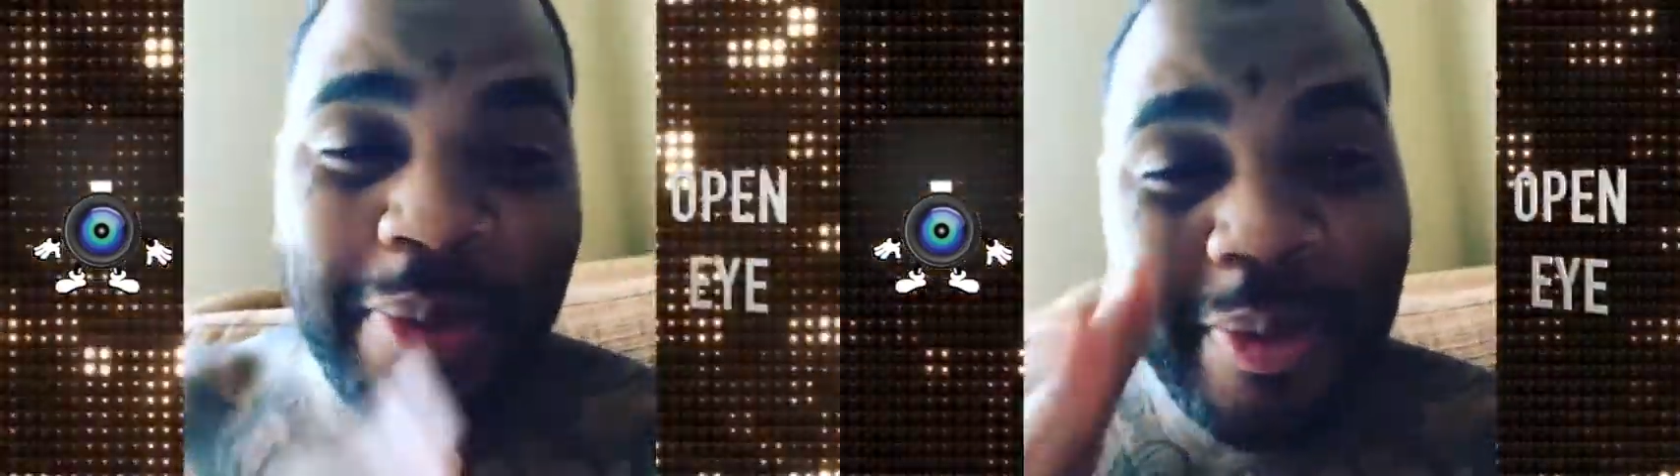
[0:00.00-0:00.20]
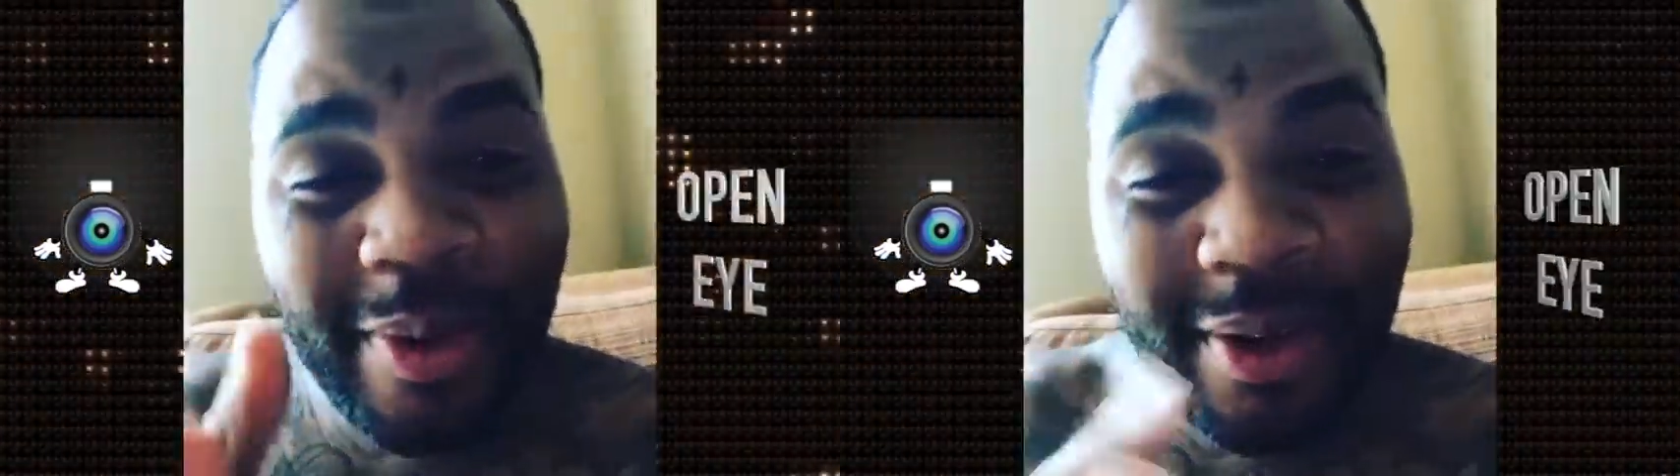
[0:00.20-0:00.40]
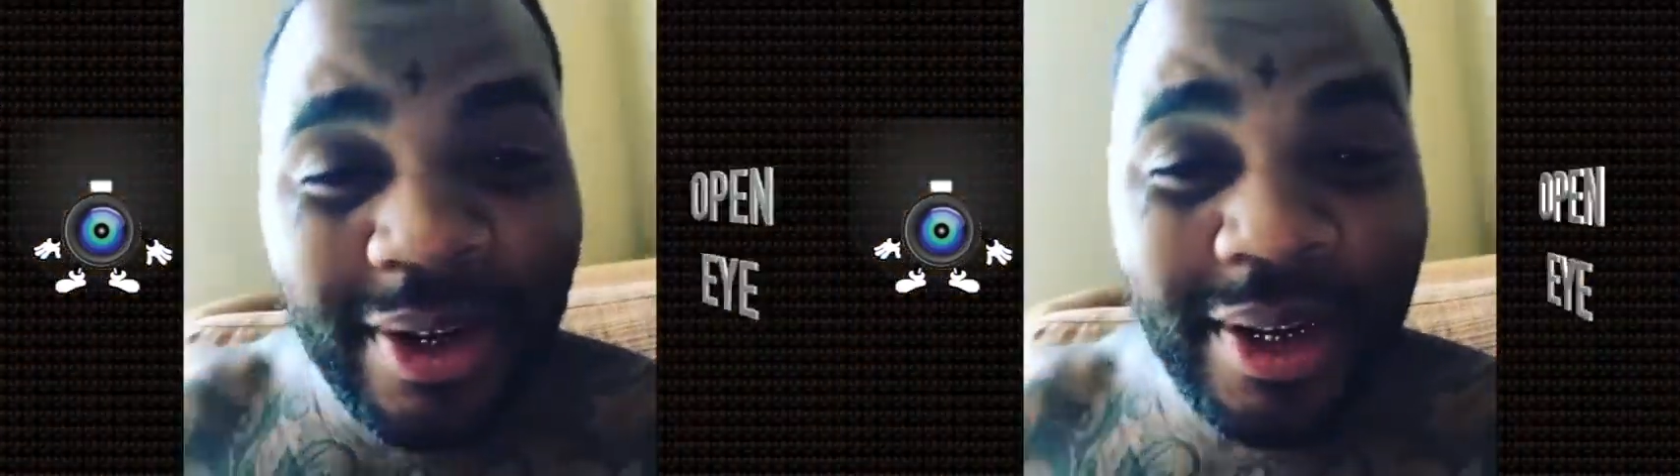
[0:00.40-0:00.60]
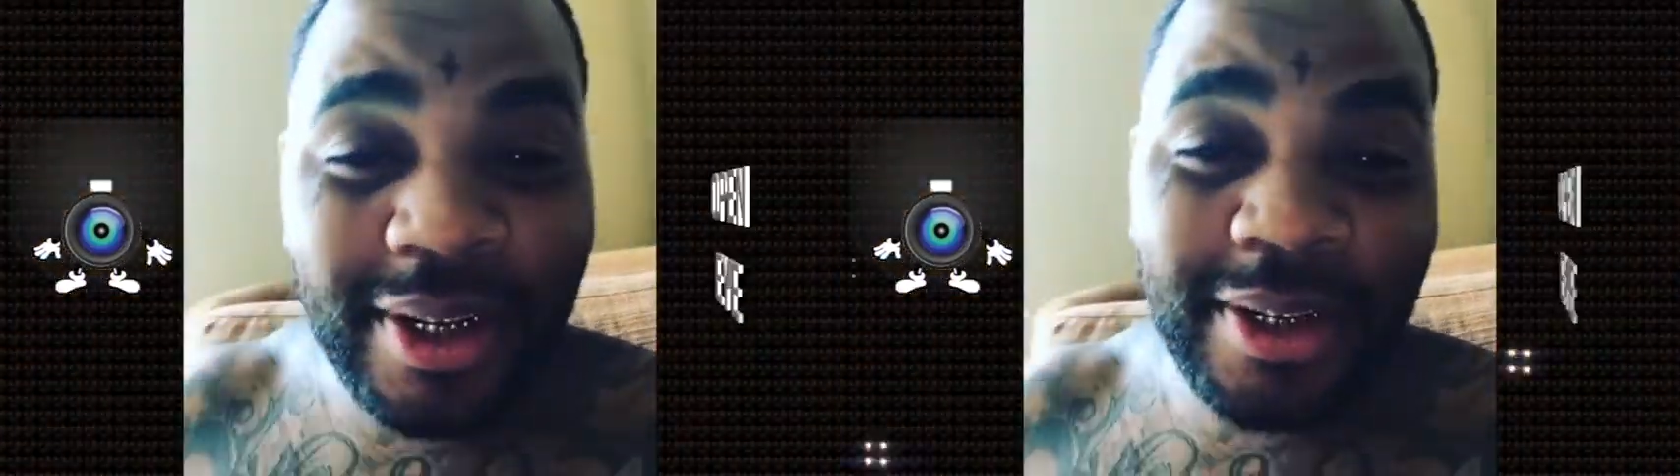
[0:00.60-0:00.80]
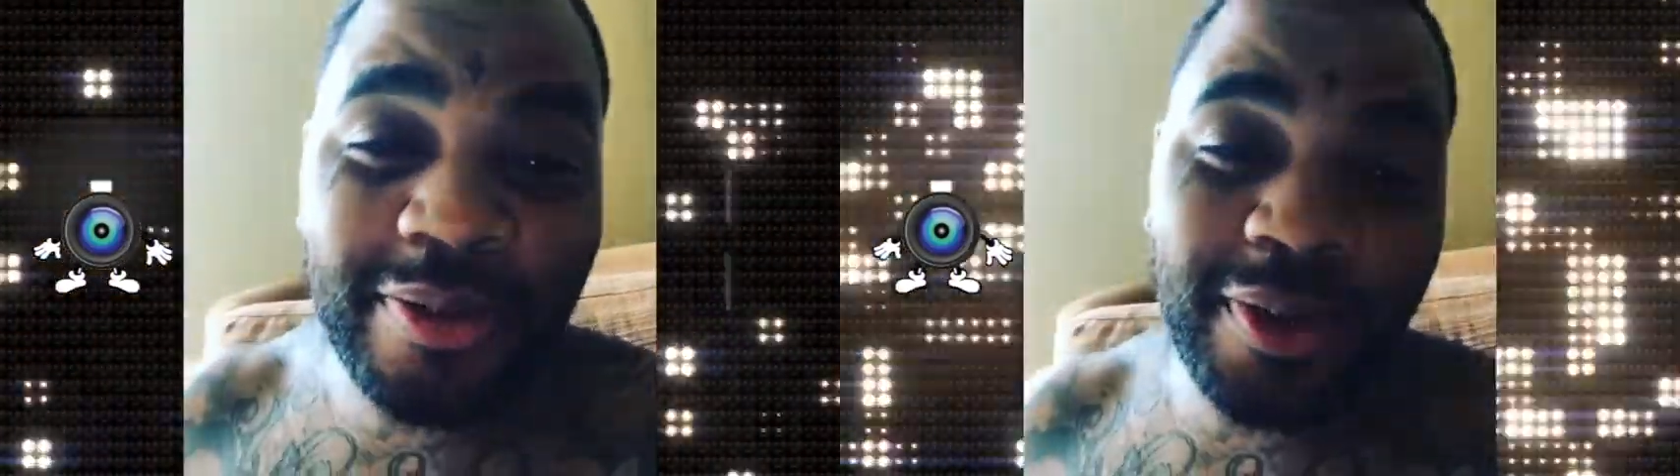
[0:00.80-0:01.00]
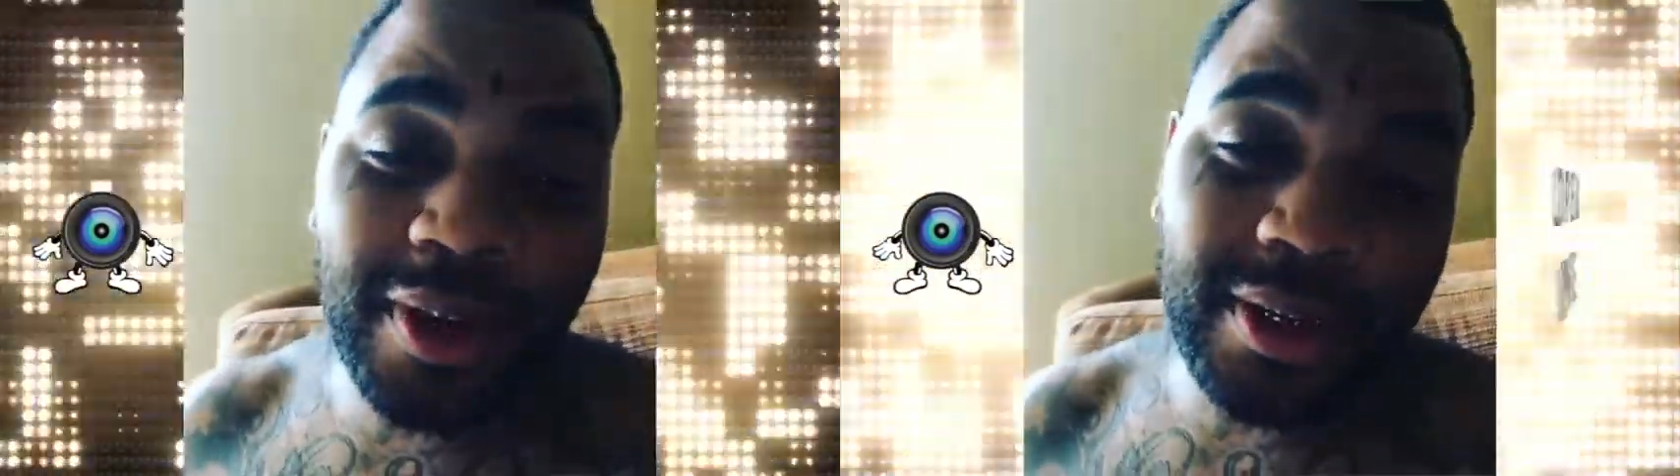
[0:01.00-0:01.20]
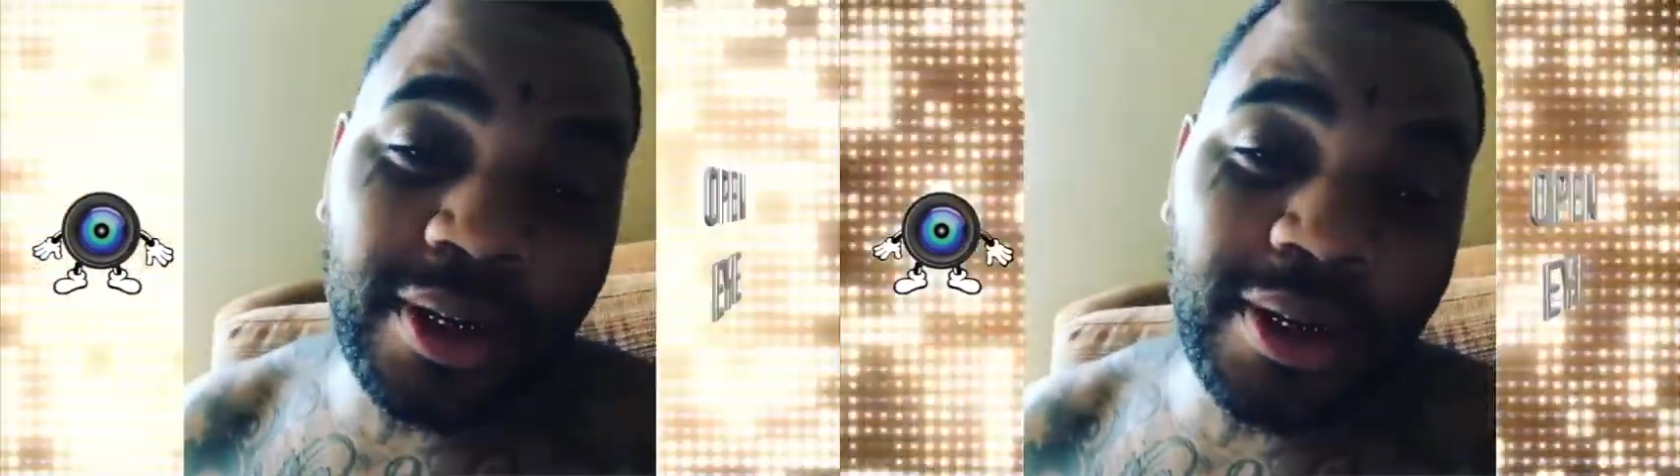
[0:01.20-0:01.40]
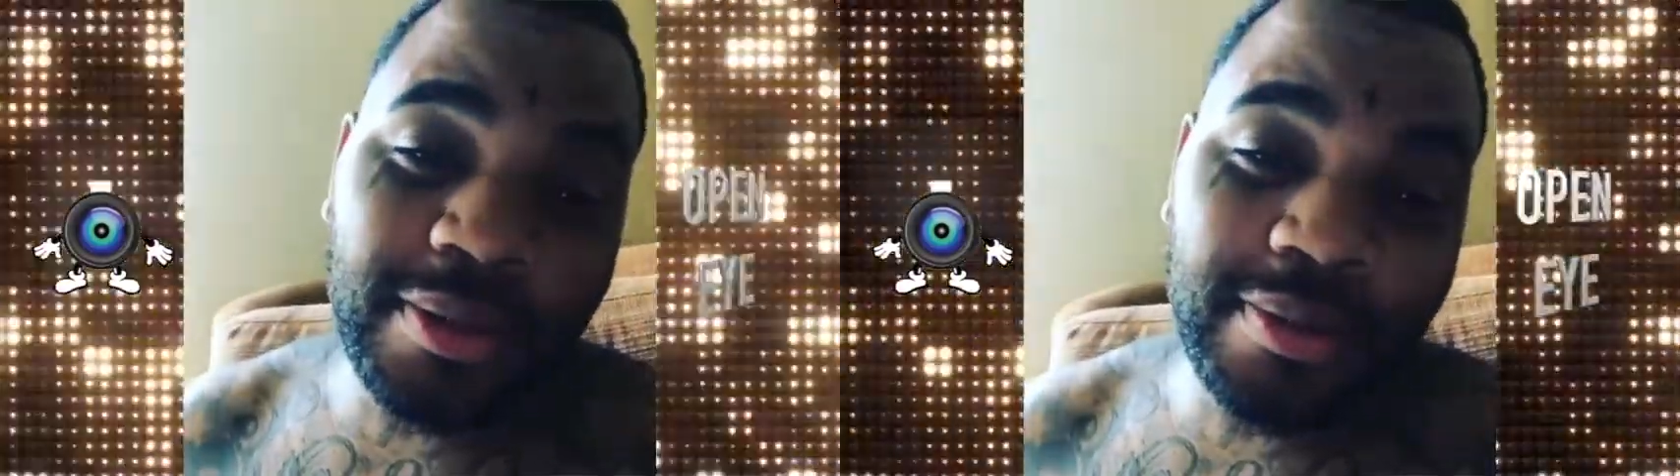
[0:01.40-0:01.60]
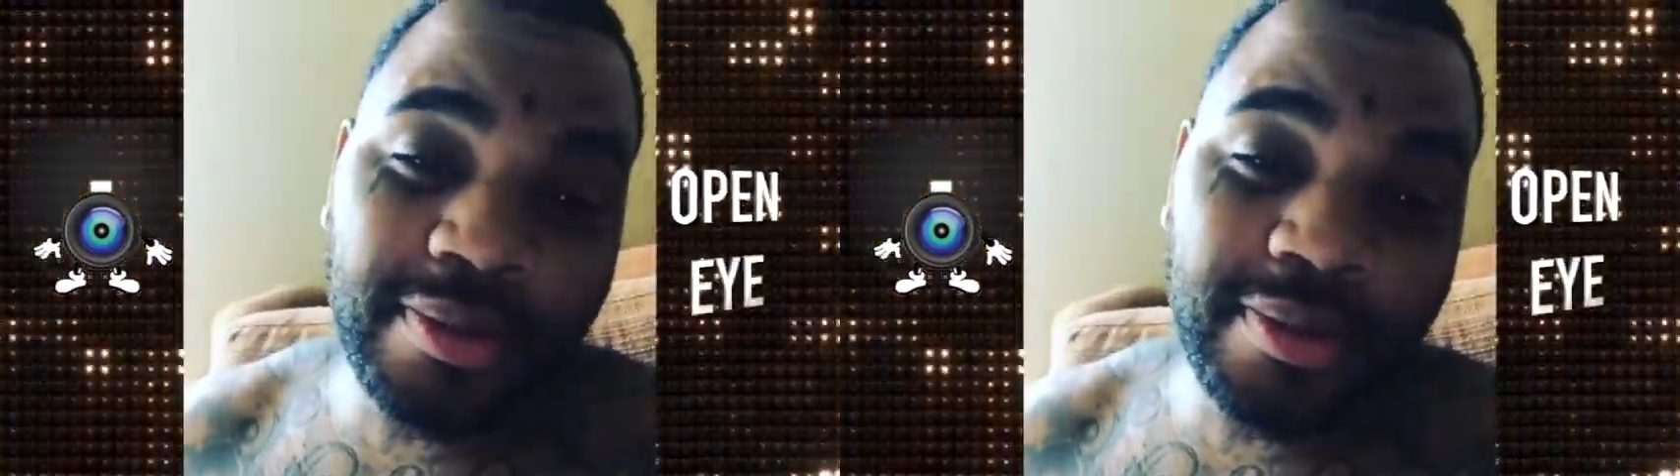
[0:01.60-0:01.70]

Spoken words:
people gonna look at this fucked up.